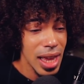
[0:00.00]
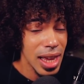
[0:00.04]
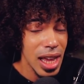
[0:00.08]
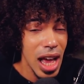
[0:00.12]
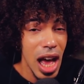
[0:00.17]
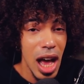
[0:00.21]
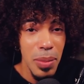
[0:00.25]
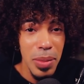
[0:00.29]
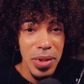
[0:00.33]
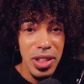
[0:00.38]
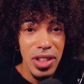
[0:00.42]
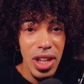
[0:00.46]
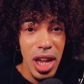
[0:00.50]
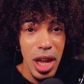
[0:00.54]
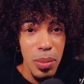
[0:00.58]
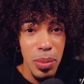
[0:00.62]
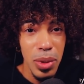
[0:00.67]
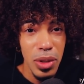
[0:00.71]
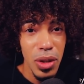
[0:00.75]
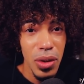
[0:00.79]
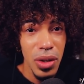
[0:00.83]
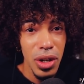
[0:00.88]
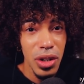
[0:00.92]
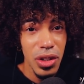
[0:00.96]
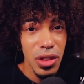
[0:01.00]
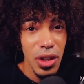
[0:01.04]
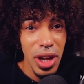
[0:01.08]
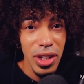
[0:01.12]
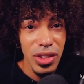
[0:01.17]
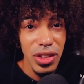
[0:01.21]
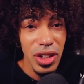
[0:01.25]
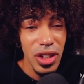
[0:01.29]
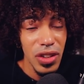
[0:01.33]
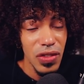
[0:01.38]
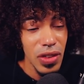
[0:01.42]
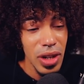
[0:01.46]
Comment down below your
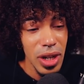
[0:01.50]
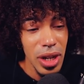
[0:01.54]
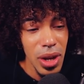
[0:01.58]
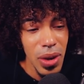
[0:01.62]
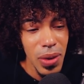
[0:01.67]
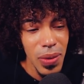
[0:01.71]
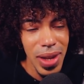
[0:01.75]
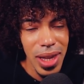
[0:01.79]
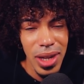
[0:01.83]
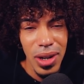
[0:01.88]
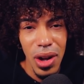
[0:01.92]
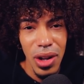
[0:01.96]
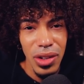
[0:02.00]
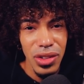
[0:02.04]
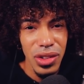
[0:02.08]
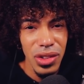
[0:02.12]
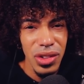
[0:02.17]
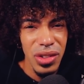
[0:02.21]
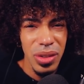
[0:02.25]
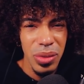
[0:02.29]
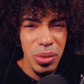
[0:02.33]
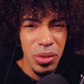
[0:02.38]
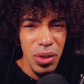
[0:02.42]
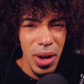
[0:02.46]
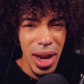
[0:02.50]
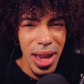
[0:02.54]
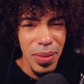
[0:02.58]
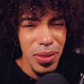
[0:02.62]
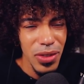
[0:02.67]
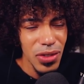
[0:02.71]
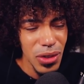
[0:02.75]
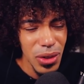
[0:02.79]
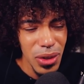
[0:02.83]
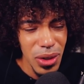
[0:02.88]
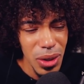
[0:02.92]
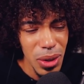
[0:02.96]
thoughts on the video and also subscribe
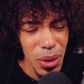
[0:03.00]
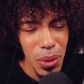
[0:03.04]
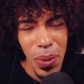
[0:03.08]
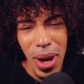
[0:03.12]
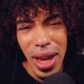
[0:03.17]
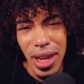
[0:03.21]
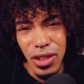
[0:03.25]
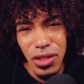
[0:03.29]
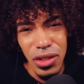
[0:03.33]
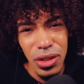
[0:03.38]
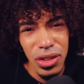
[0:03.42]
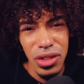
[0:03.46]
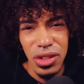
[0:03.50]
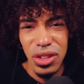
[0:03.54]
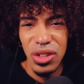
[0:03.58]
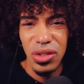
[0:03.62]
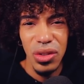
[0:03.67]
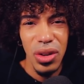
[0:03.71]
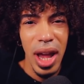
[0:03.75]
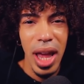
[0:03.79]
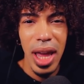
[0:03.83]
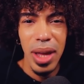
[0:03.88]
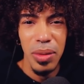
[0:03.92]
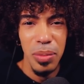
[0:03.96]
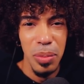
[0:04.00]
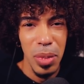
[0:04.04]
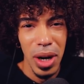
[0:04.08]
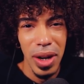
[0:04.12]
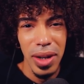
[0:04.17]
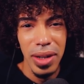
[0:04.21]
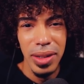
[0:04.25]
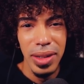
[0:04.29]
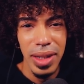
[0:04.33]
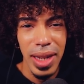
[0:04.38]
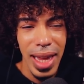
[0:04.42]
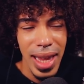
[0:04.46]
if you're new. Why do not you subscribe,
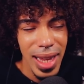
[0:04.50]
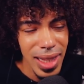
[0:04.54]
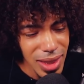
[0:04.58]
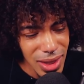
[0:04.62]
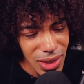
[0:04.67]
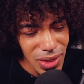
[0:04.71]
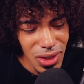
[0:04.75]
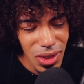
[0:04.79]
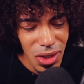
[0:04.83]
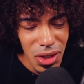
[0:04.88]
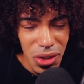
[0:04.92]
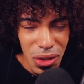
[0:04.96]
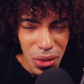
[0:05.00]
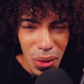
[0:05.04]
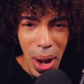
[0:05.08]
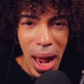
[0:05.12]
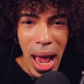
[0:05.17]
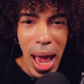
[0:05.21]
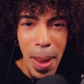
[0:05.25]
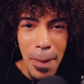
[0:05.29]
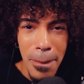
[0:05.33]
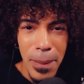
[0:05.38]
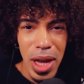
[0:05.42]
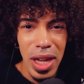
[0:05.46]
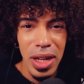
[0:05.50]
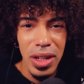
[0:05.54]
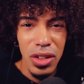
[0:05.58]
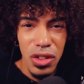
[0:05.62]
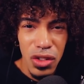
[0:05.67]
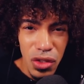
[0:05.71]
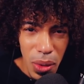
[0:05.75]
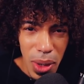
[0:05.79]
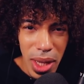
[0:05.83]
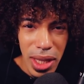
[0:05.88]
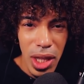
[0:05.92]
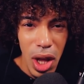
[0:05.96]
bruh? Hit the subscribe
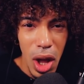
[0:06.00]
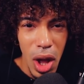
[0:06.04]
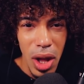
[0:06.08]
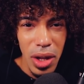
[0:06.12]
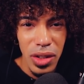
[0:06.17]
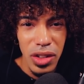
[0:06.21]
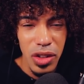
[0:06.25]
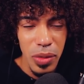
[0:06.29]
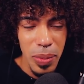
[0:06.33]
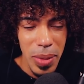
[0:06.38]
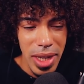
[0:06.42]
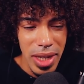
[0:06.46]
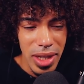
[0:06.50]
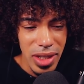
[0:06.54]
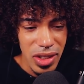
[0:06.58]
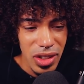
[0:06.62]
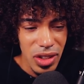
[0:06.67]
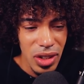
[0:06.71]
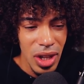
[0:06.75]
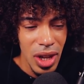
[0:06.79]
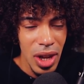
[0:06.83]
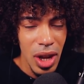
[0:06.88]
button. Join the Ultimates.